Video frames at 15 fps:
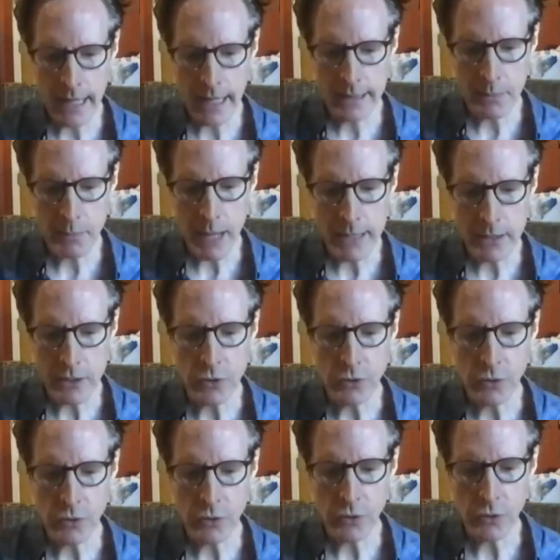message
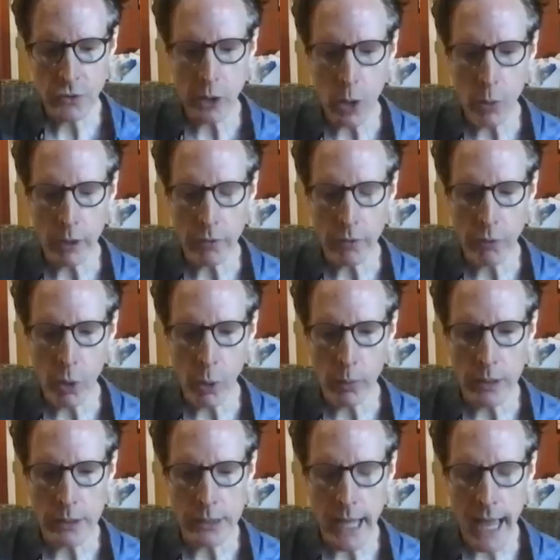for me going
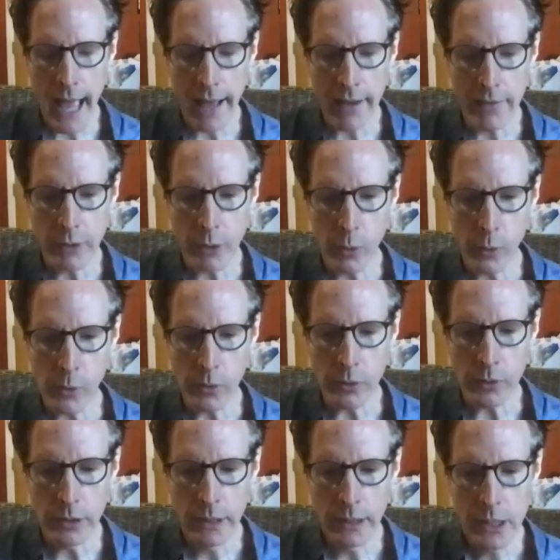forward, to have the
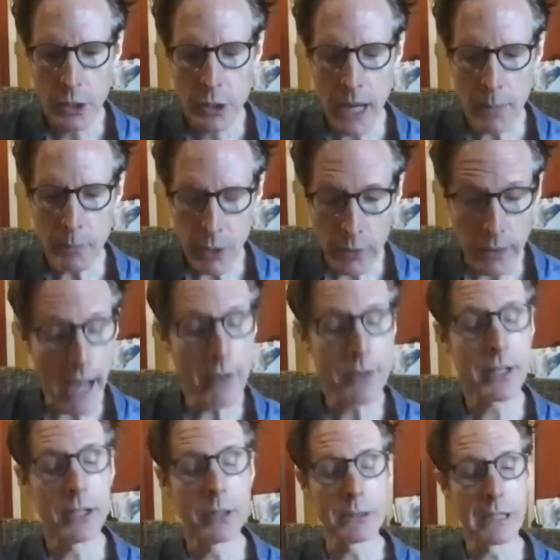whole shape. So The
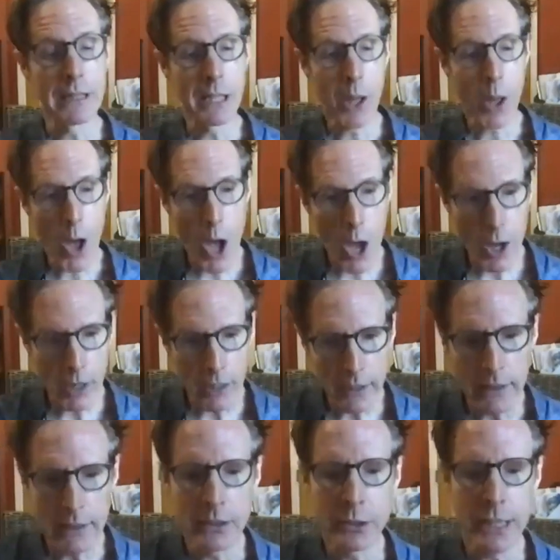Outsider was a
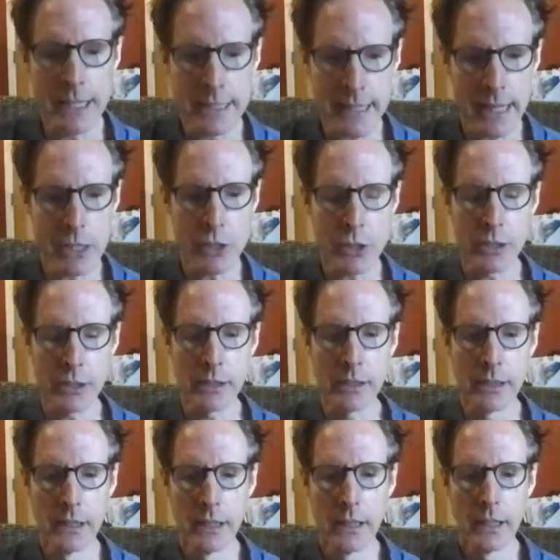long
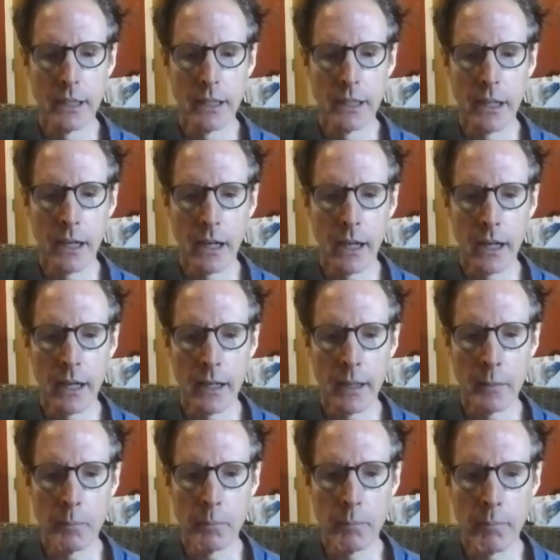gestation.
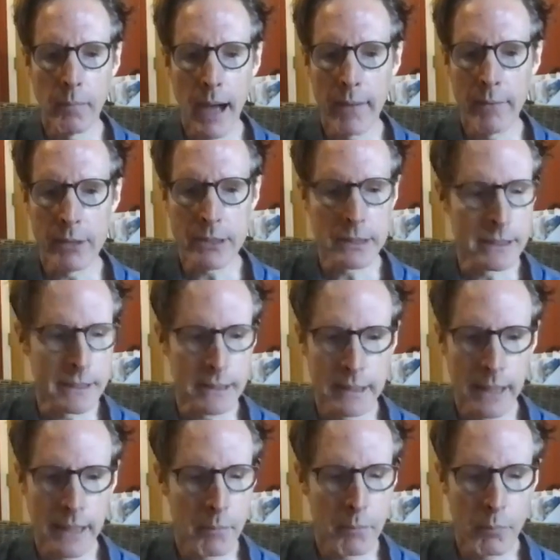Obviously,
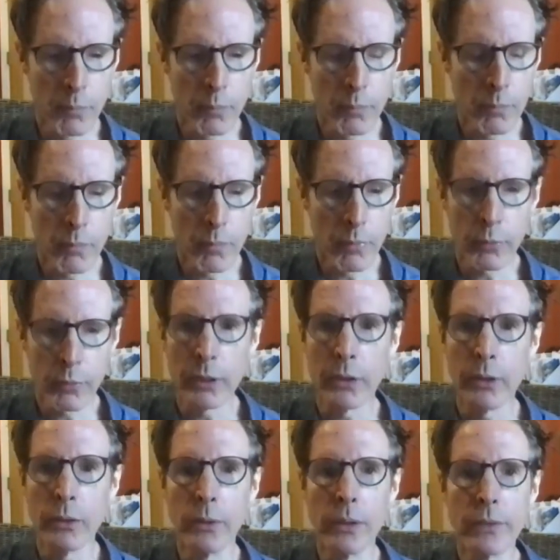I'm
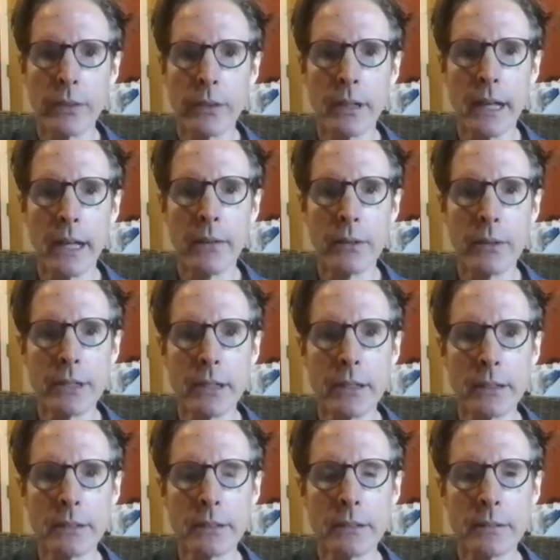thrilled with the end result.